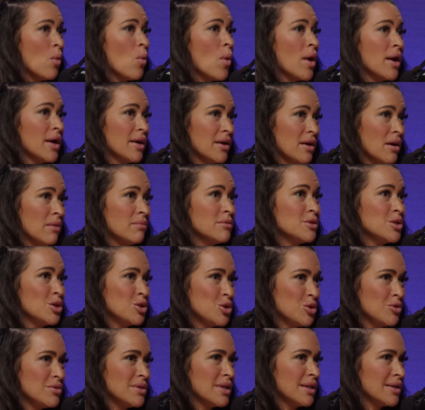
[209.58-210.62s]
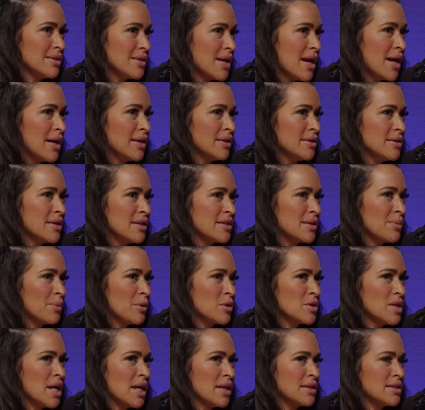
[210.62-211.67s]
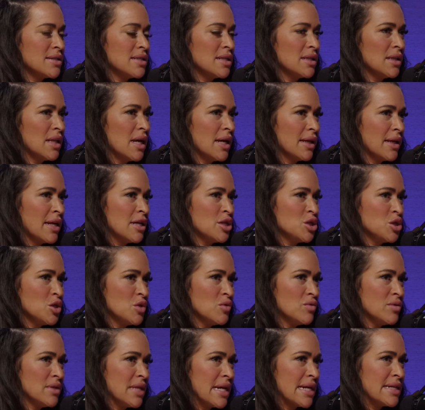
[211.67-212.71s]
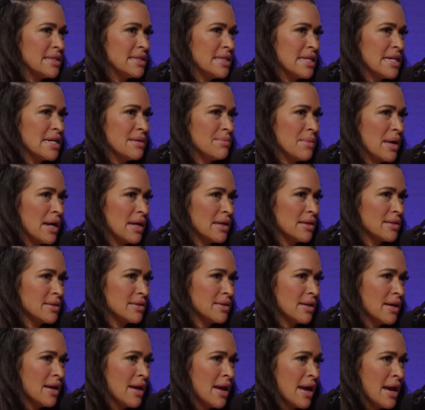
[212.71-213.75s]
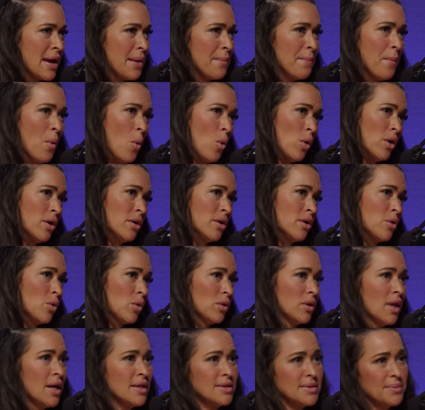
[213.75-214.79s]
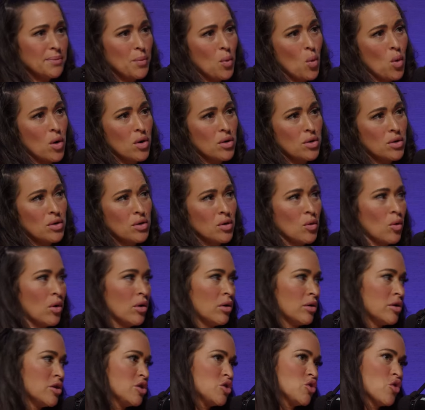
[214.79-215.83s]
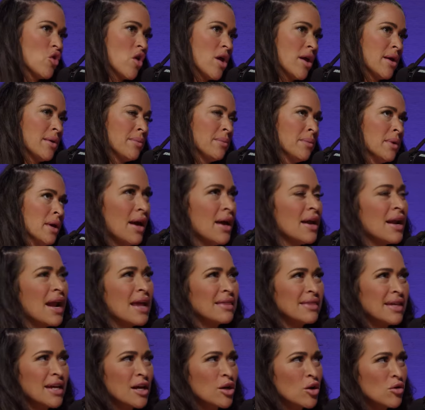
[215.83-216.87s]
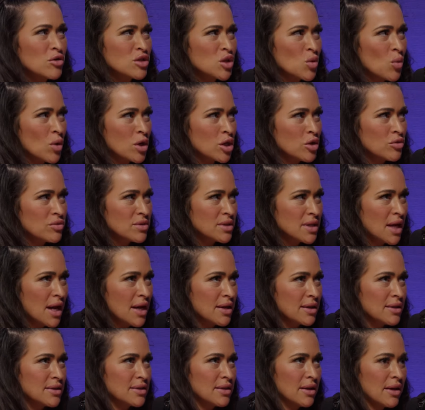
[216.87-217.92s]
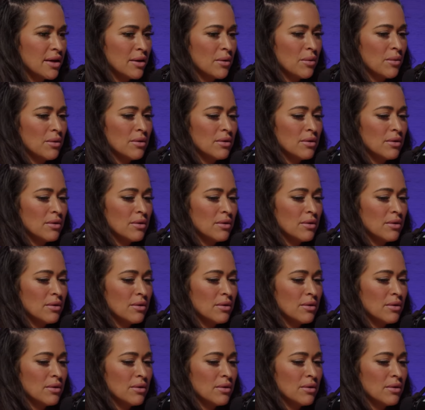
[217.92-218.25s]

When it comes to choosing sides as it pertains to like issues they deem as important or less important or extreme. And I think it goes to what you said. It's like,